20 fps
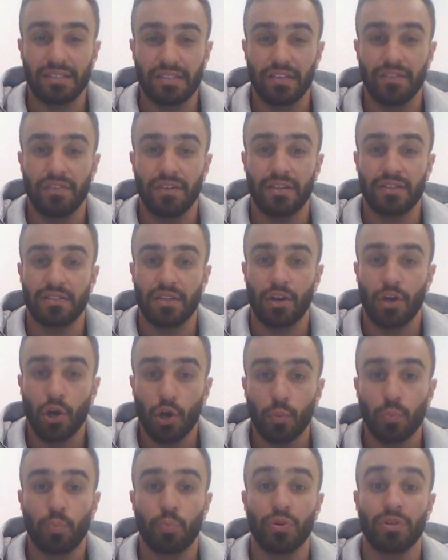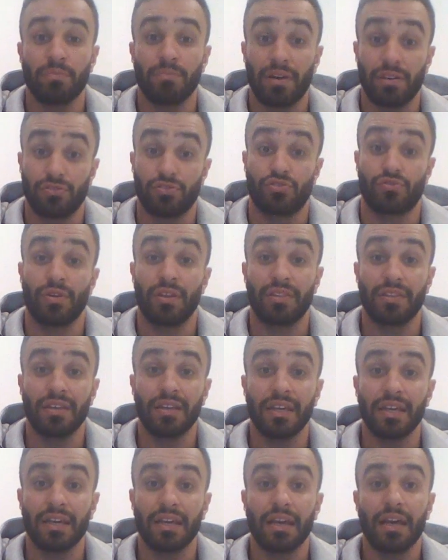activities that help with muscle
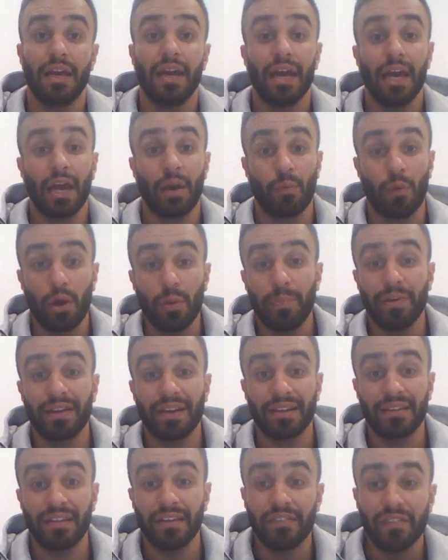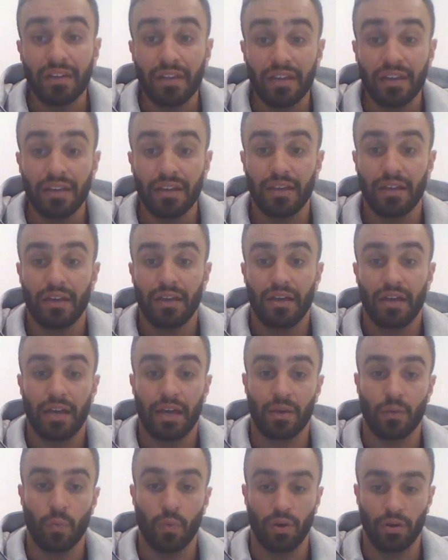strengthening, aerobic activity,
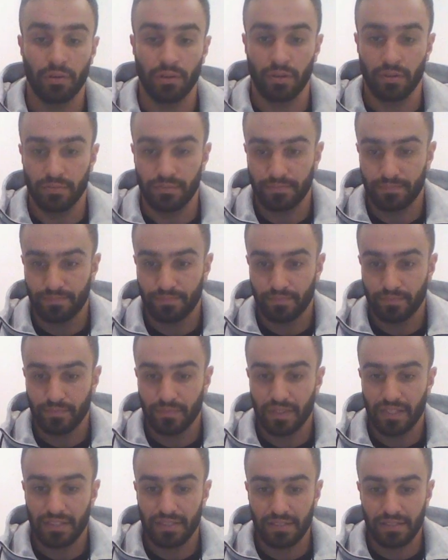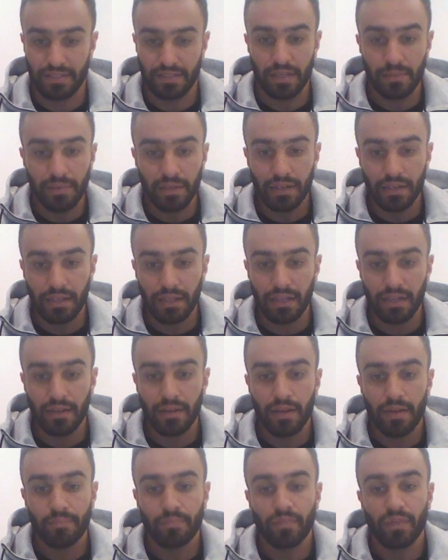and whatnot.
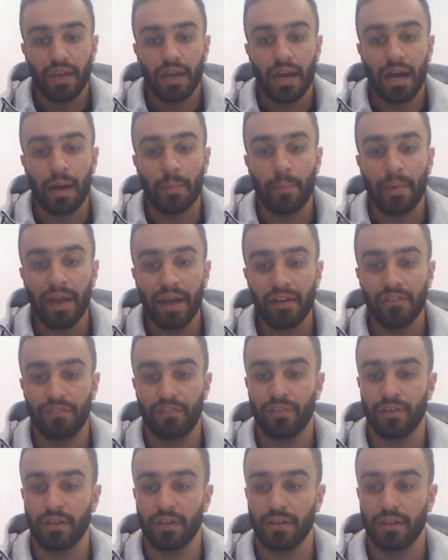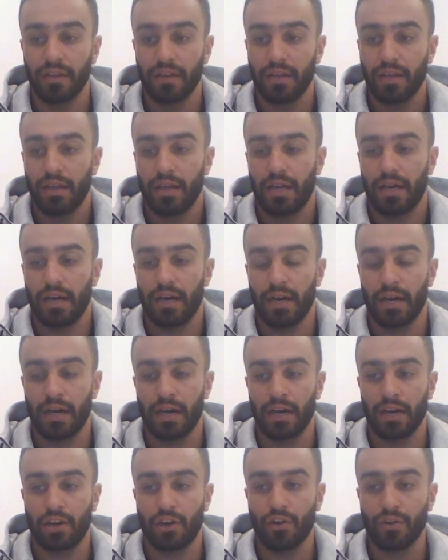Similarly, a pamphlet
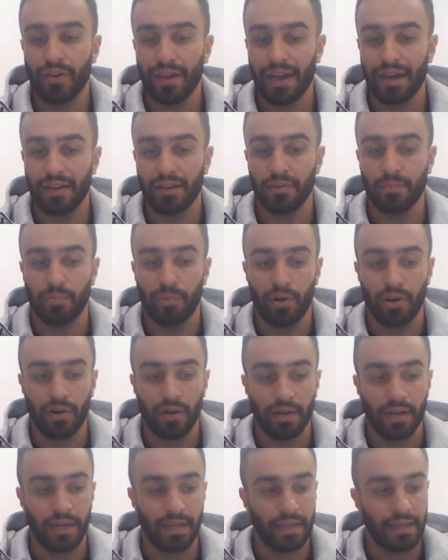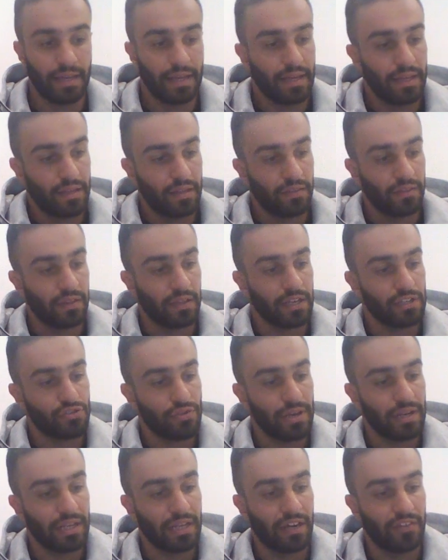created by the
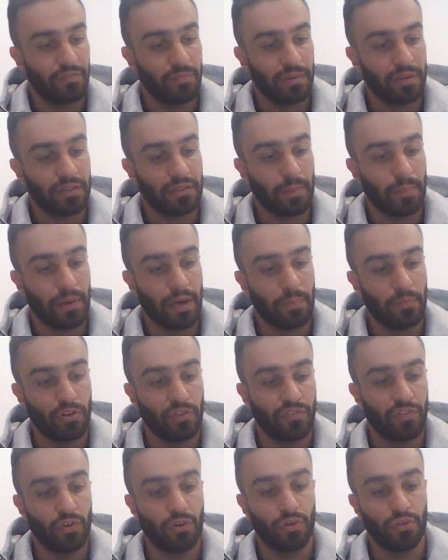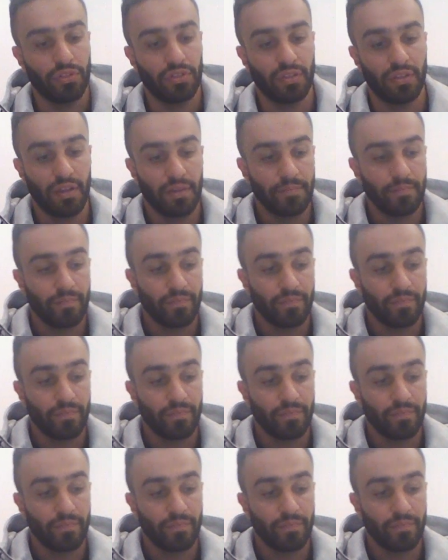Australian Government Department of Health